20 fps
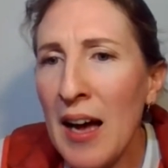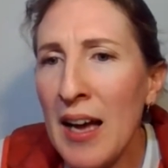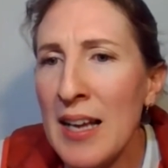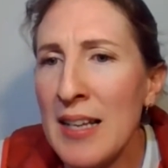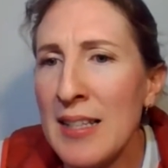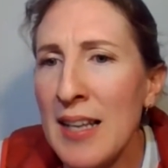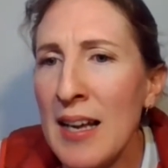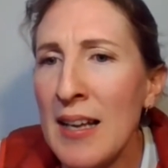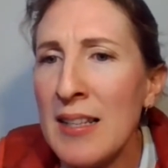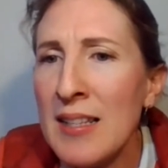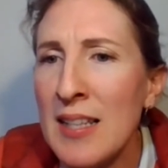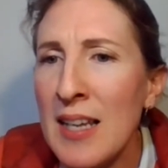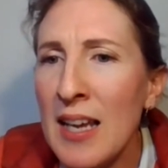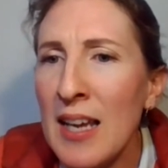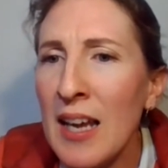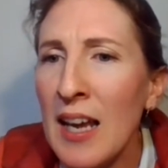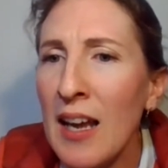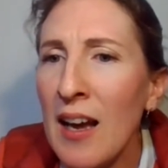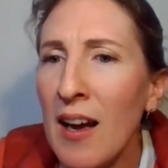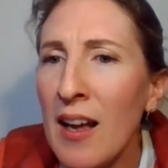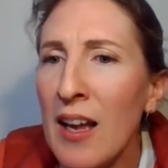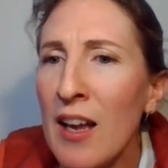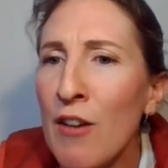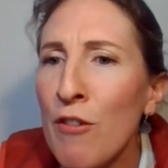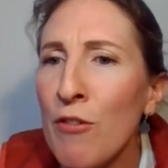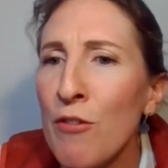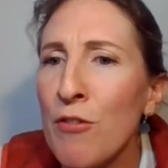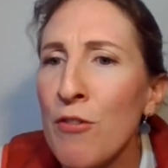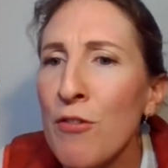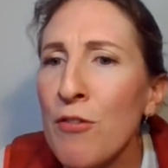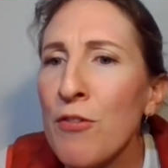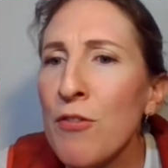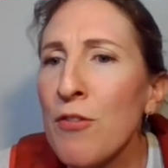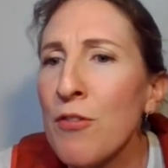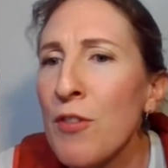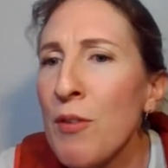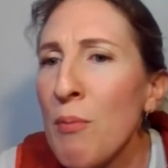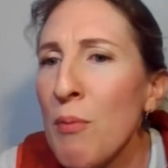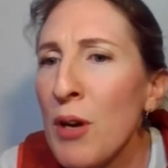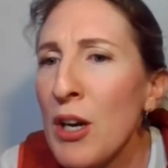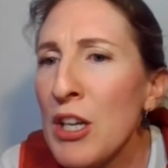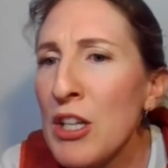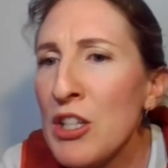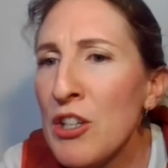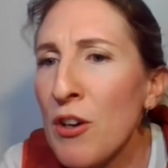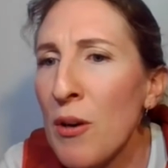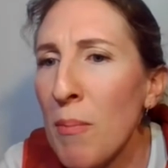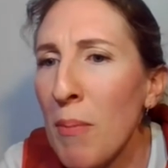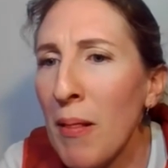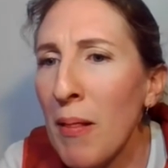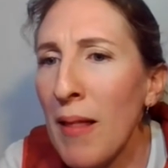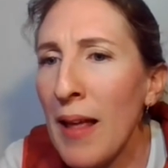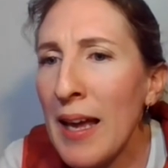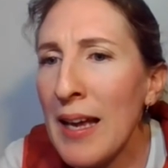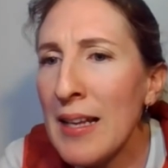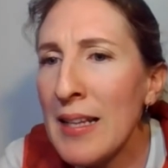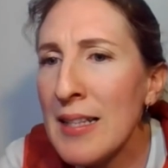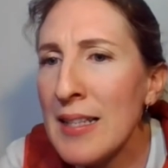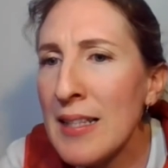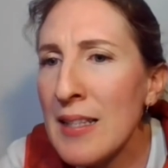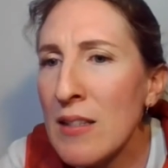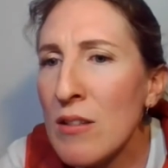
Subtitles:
He's asking if you wanted to replace,